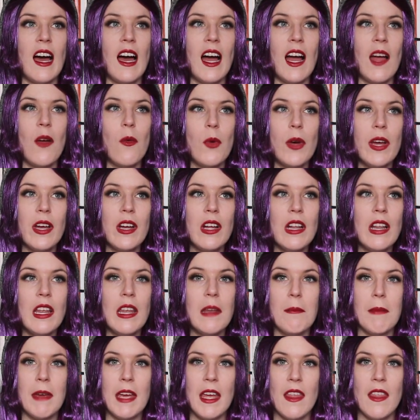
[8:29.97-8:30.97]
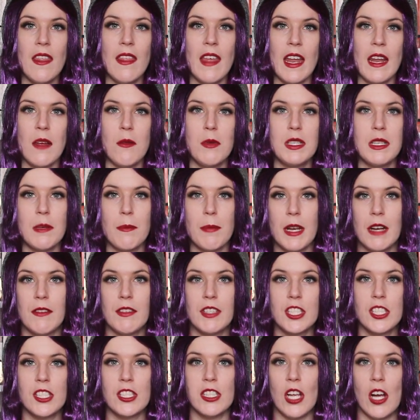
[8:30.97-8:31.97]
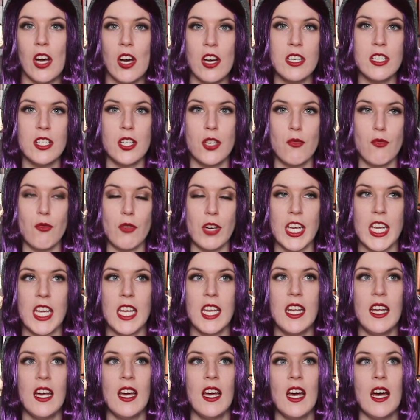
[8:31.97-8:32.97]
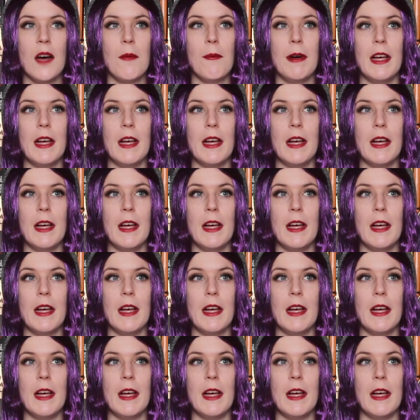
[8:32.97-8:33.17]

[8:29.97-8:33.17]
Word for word: I will admit that it was a bit of a slog to read,